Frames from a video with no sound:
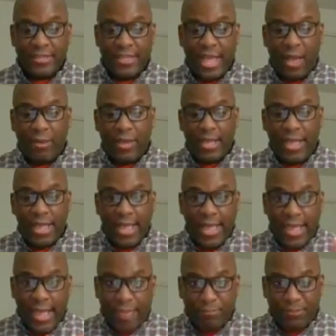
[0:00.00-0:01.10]
Now,
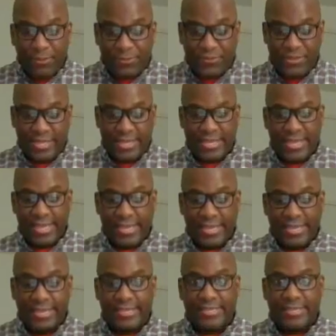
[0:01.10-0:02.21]
empathy
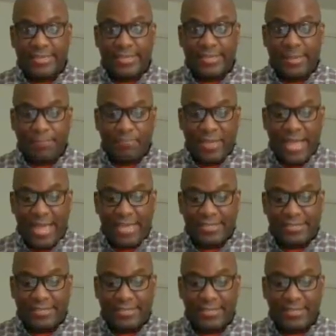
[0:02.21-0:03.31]
is the
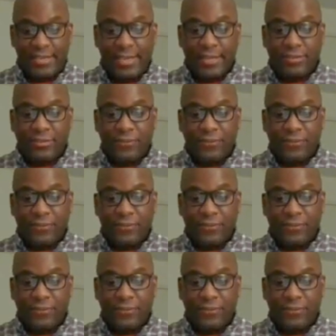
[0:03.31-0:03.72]
capacity